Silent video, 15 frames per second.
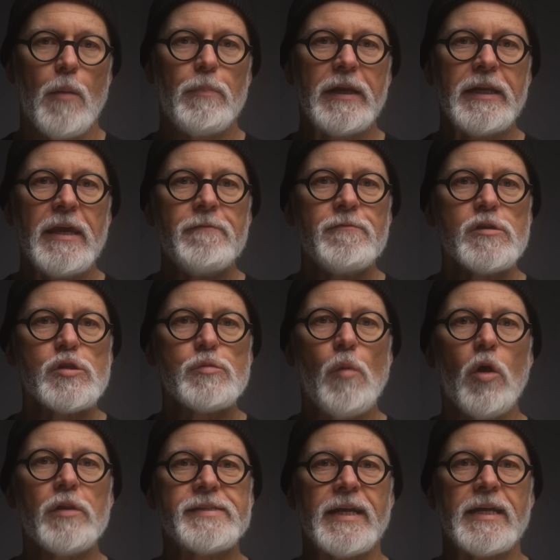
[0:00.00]
but even
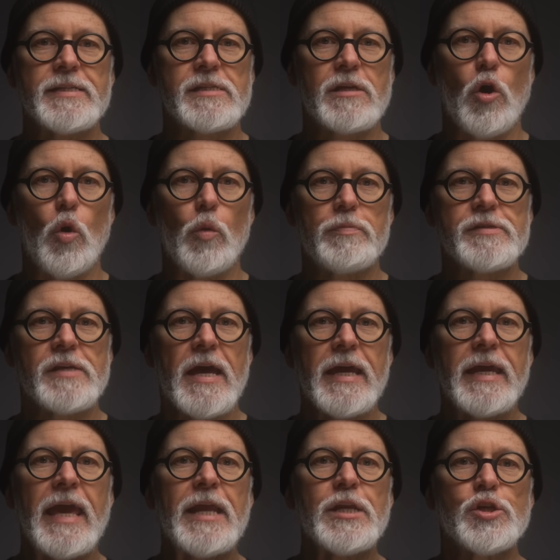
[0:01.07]
small telescopes
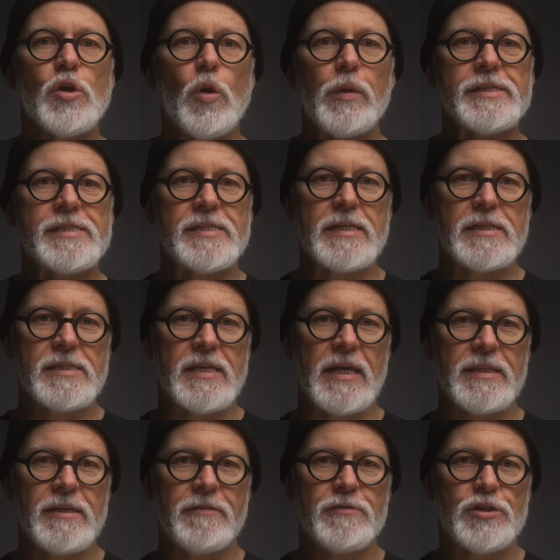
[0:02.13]
can show its
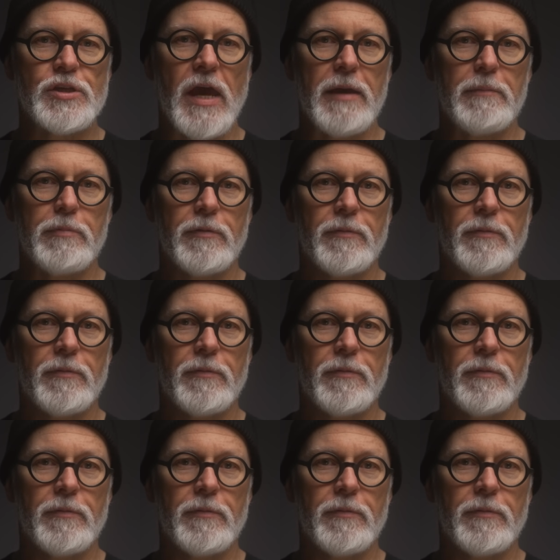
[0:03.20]
distinctive shape.